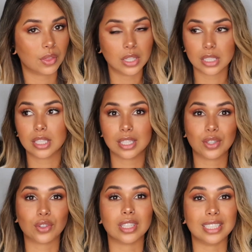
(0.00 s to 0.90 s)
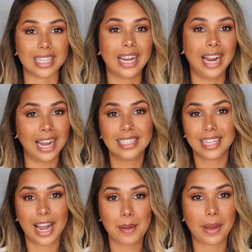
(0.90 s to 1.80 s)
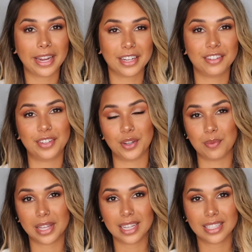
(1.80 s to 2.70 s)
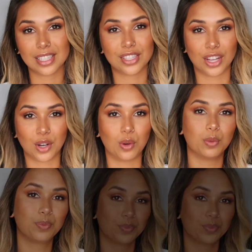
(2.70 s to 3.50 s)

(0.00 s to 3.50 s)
this is the only day and time I can film this, so